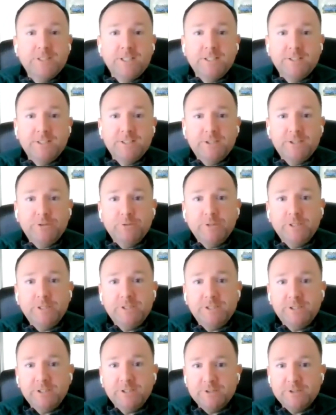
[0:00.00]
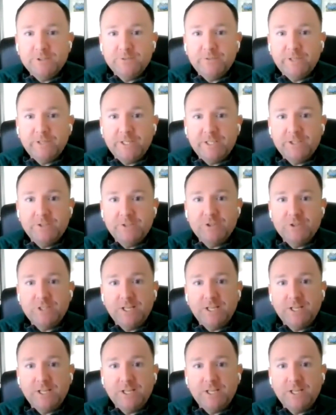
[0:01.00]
Andy, 20 years of age,